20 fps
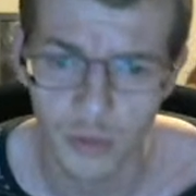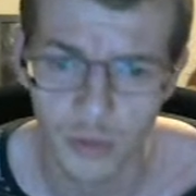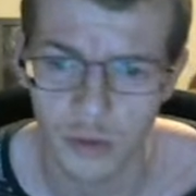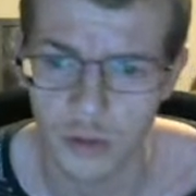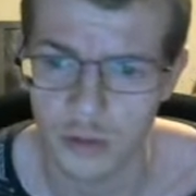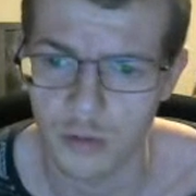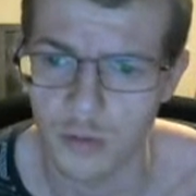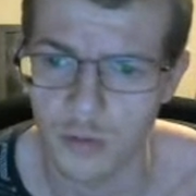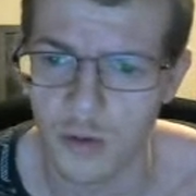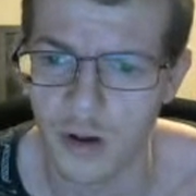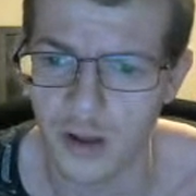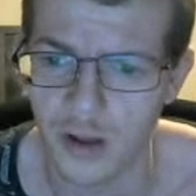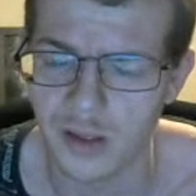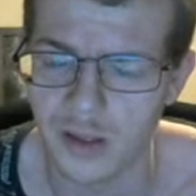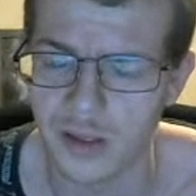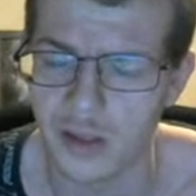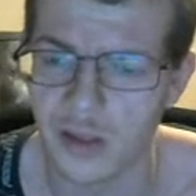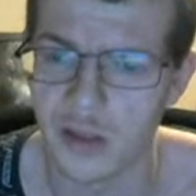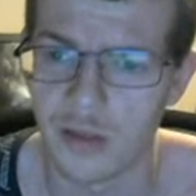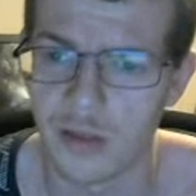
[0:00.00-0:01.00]
It's
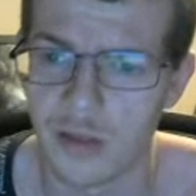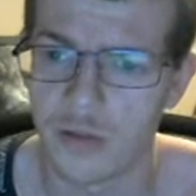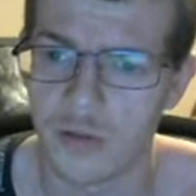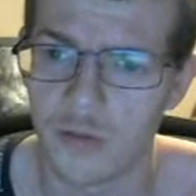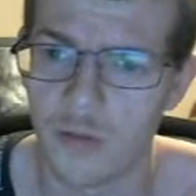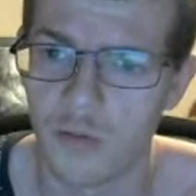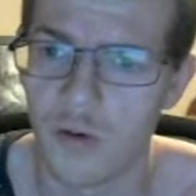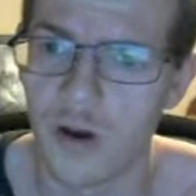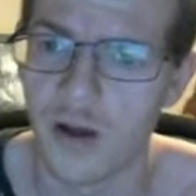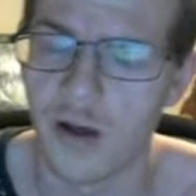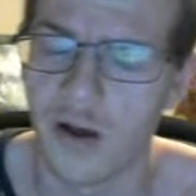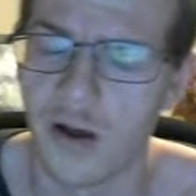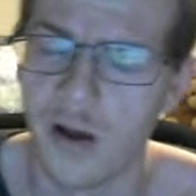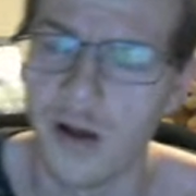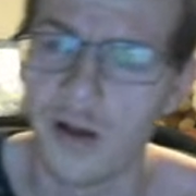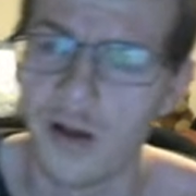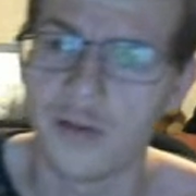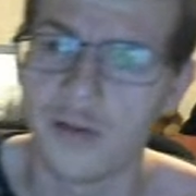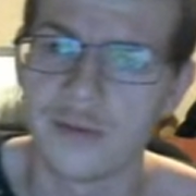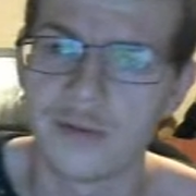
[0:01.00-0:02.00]
quite
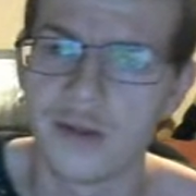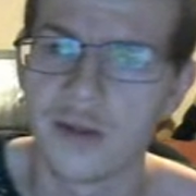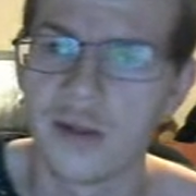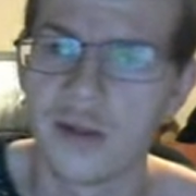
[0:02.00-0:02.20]
hard.